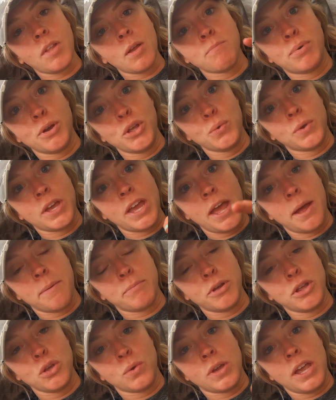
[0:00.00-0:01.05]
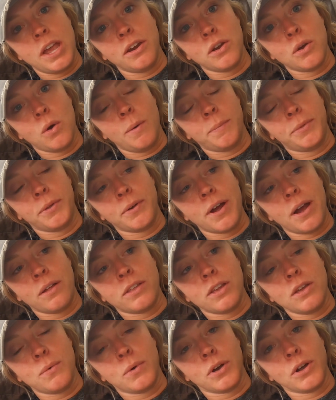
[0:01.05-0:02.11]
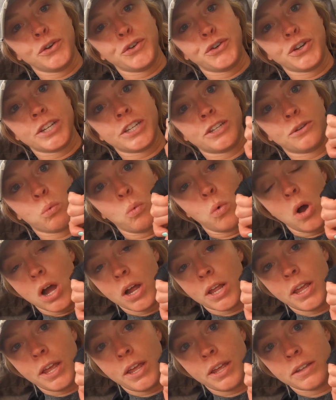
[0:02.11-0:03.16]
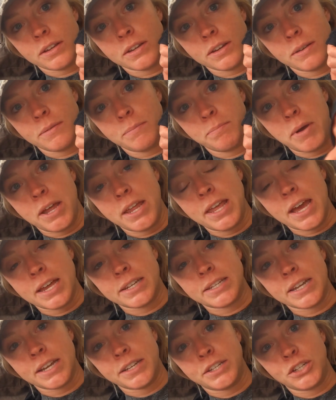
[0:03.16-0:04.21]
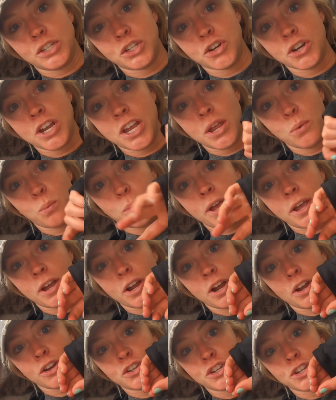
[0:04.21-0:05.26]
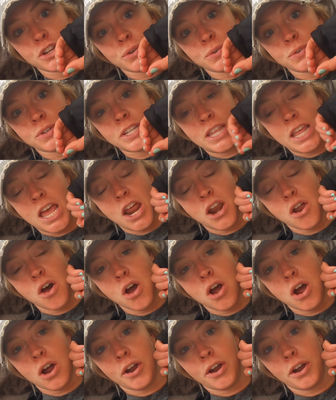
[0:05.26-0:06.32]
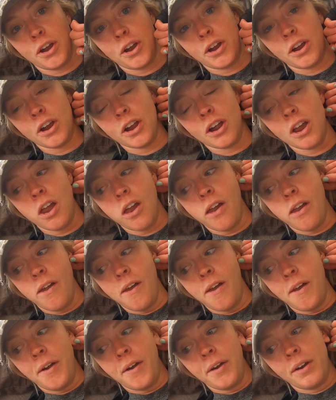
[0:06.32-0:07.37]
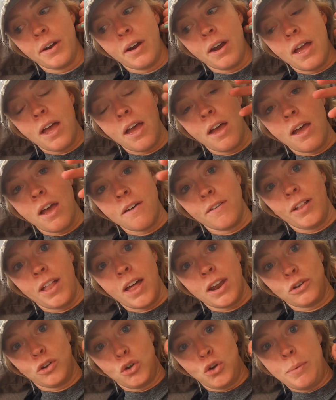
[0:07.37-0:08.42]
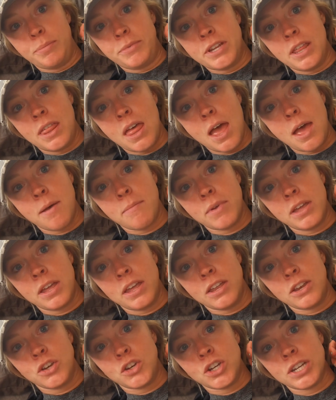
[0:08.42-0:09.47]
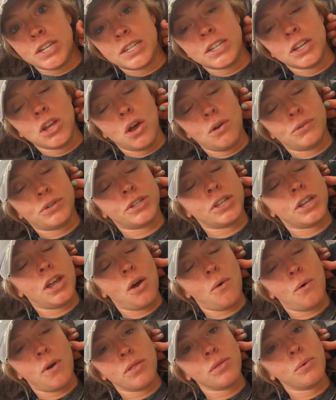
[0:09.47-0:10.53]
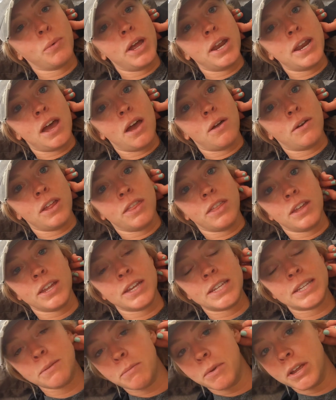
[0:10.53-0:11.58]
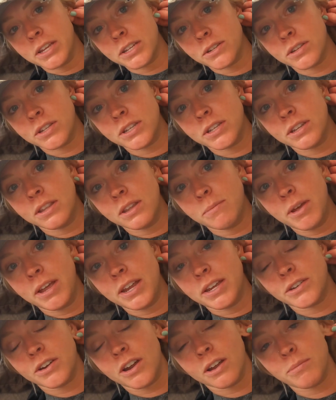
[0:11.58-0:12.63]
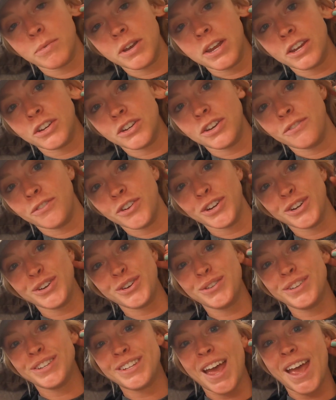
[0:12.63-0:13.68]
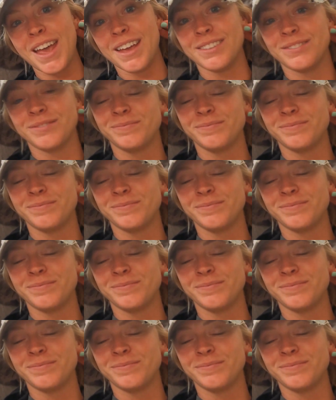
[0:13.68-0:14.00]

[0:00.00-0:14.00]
But you can go up the route that you are just walking. But yes, lots of scree. Wear shoes that have a lot of grip to them and just go slow on the way down. I think is the biggest recommendation if you're going to do this hike.